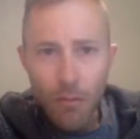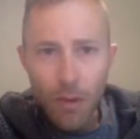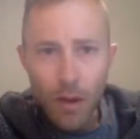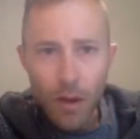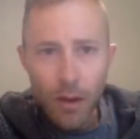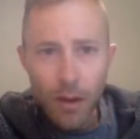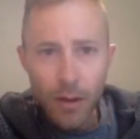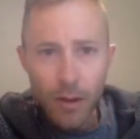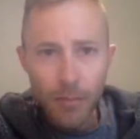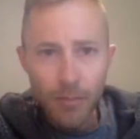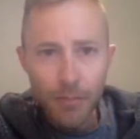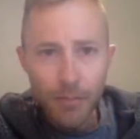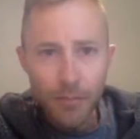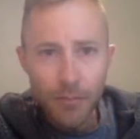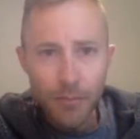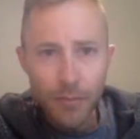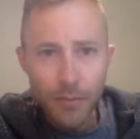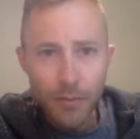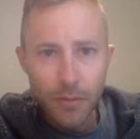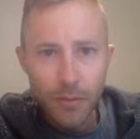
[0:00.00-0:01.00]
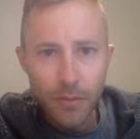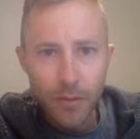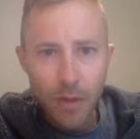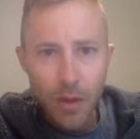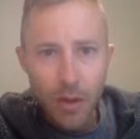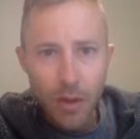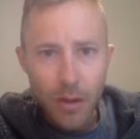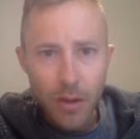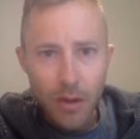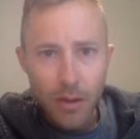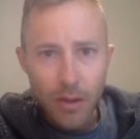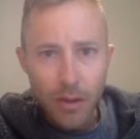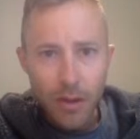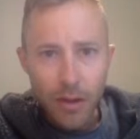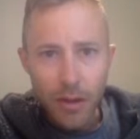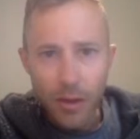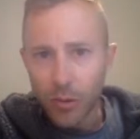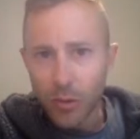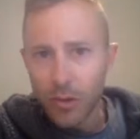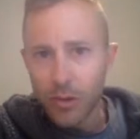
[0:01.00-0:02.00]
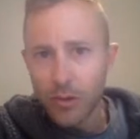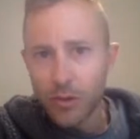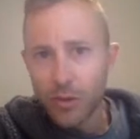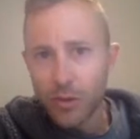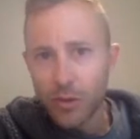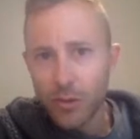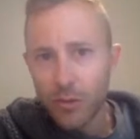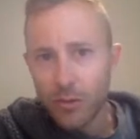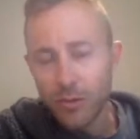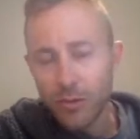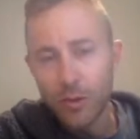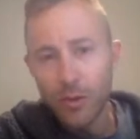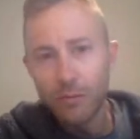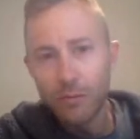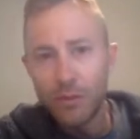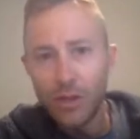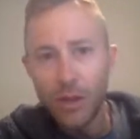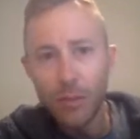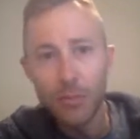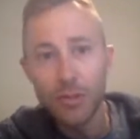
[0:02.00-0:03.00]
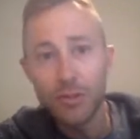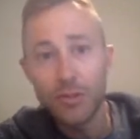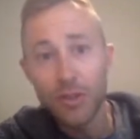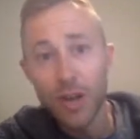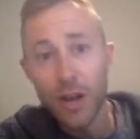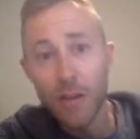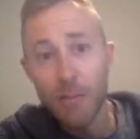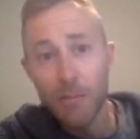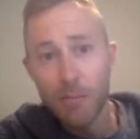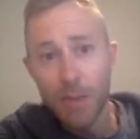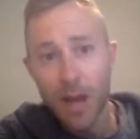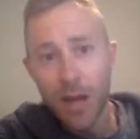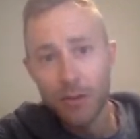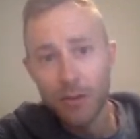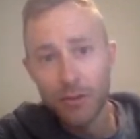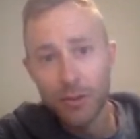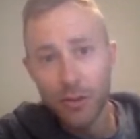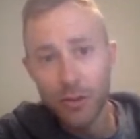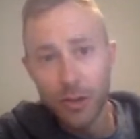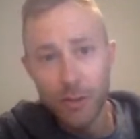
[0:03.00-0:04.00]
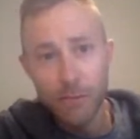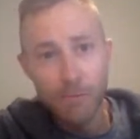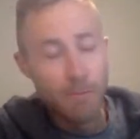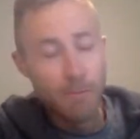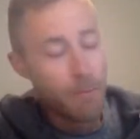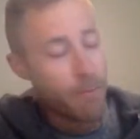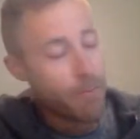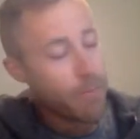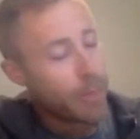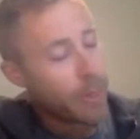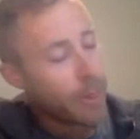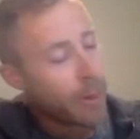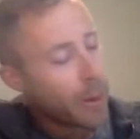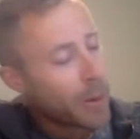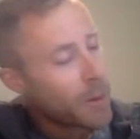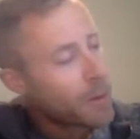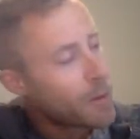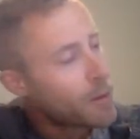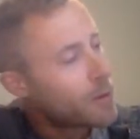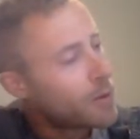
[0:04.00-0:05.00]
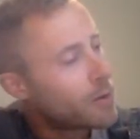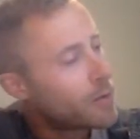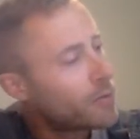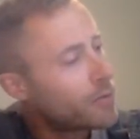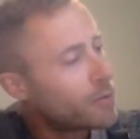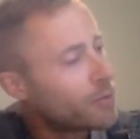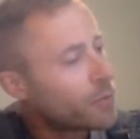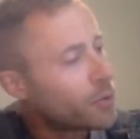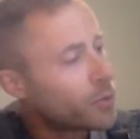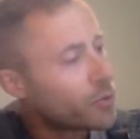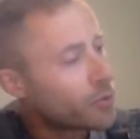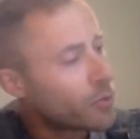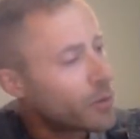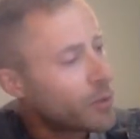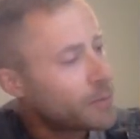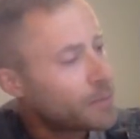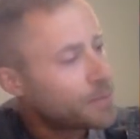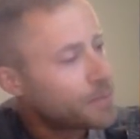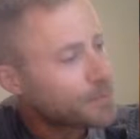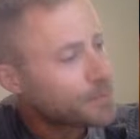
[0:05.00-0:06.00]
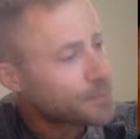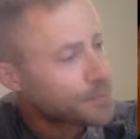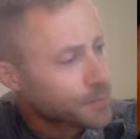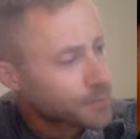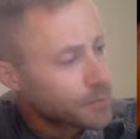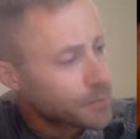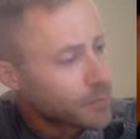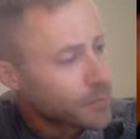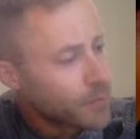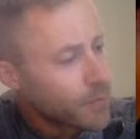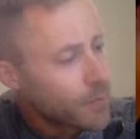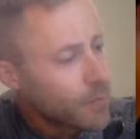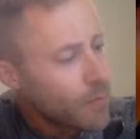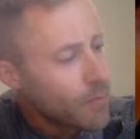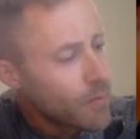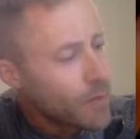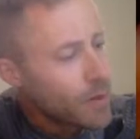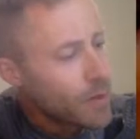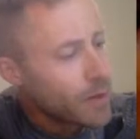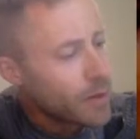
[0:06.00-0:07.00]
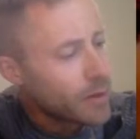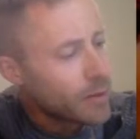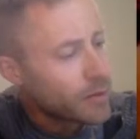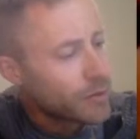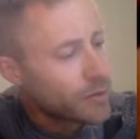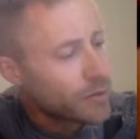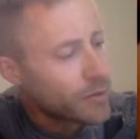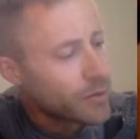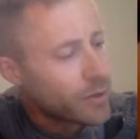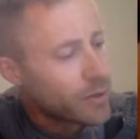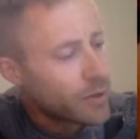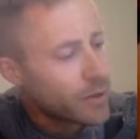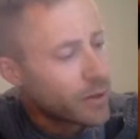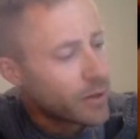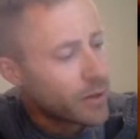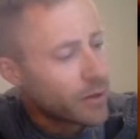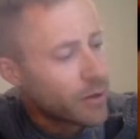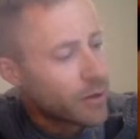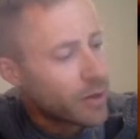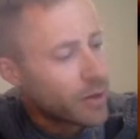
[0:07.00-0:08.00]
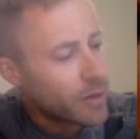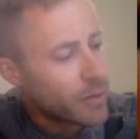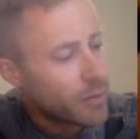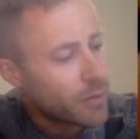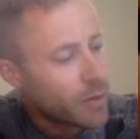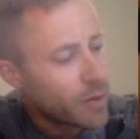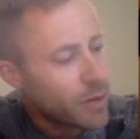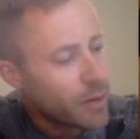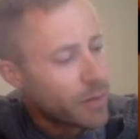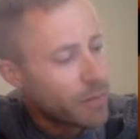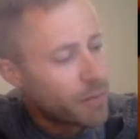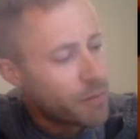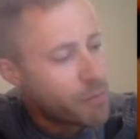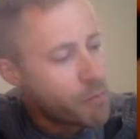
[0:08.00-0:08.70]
in order to sort of demonstrate mastery. The first one is the inclined plane.